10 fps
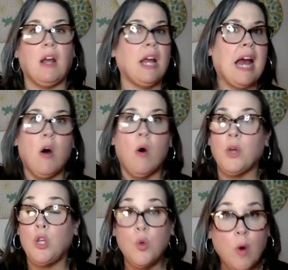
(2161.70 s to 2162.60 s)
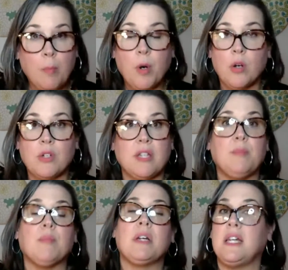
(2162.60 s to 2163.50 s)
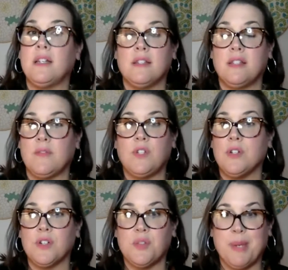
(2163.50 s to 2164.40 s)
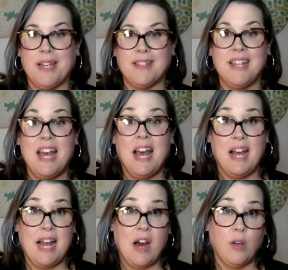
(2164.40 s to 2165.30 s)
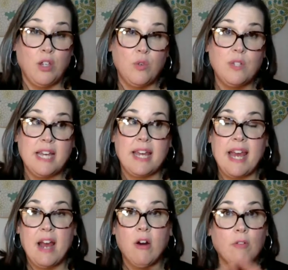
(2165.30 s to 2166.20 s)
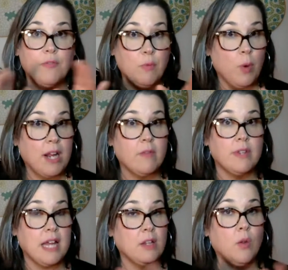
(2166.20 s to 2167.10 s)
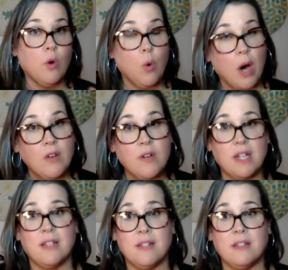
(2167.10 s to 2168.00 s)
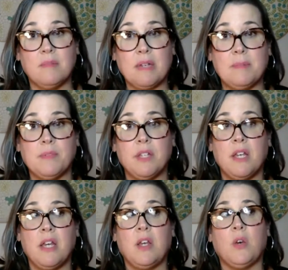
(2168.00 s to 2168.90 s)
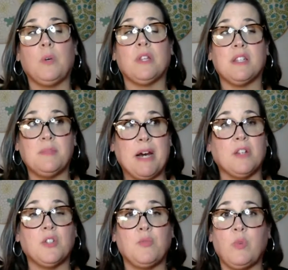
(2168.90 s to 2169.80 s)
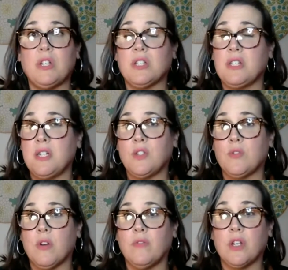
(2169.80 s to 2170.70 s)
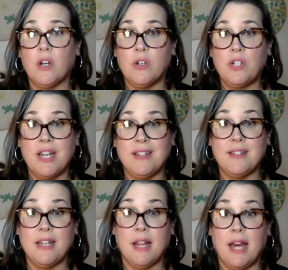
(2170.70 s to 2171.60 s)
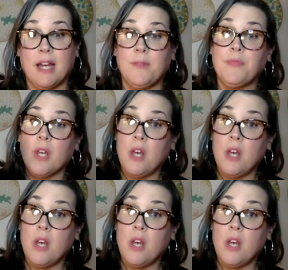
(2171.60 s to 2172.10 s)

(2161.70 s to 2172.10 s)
how you are personally bringing in stuff to your space, and how you take care of whatever that little quadrant is. And sometimes with a spouse, we just need to sort of negotiate and say like,